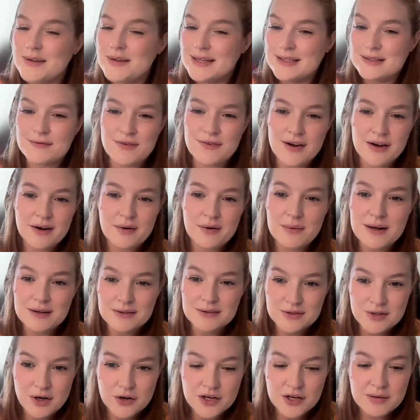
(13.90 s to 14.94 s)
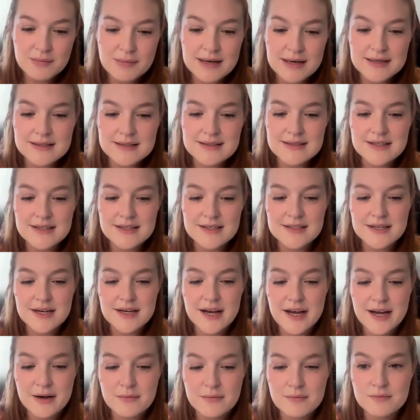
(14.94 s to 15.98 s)
It's very well documented.
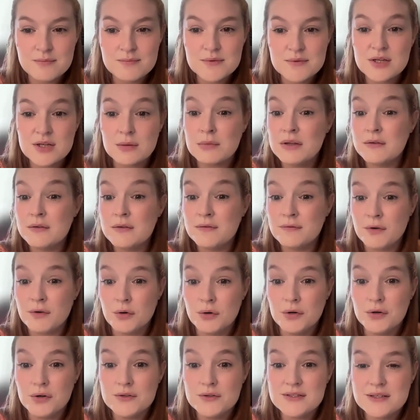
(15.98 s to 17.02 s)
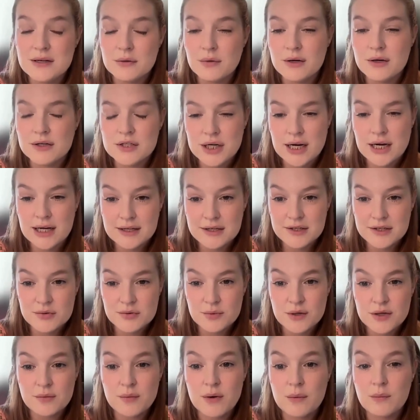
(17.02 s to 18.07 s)
Some of the flaws that we're
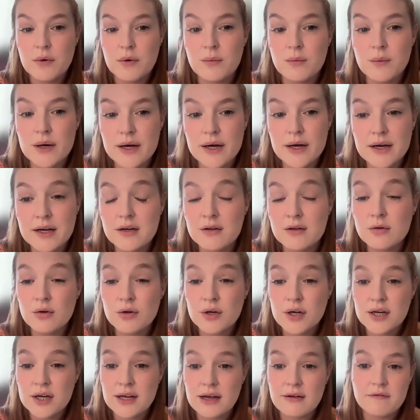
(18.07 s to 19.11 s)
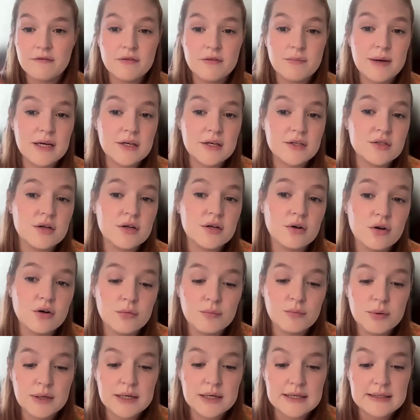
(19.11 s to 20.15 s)
challenged with when we're working and looking at information on
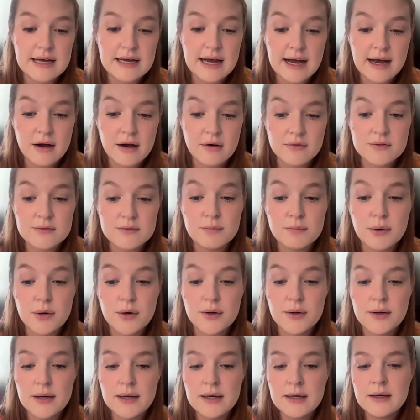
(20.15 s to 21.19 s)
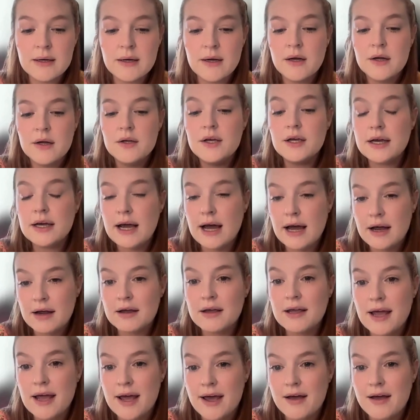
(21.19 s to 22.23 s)
Companies House, but you
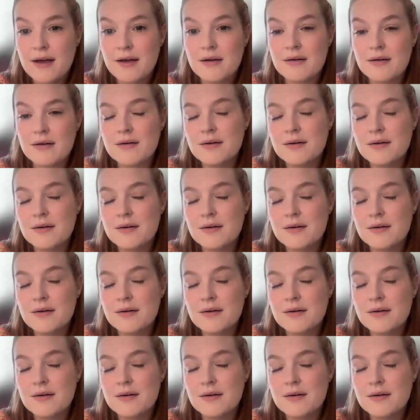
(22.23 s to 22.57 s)
can get